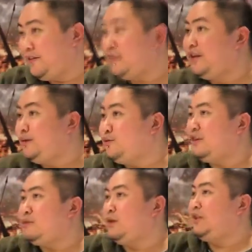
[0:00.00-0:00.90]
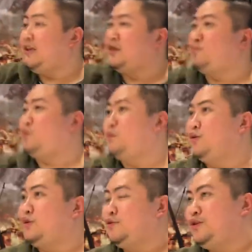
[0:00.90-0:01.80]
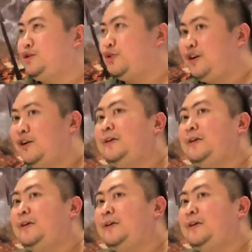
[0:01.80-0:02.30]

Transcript: na using media to promote culture.